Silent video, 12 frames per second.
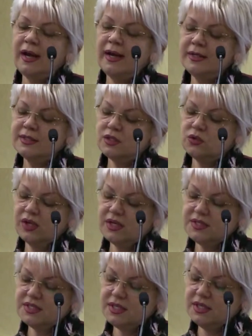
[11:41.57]
As you
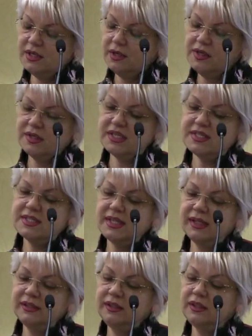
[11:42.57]
can see in this
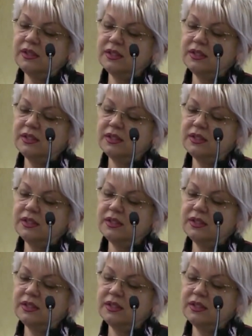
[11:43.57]
study,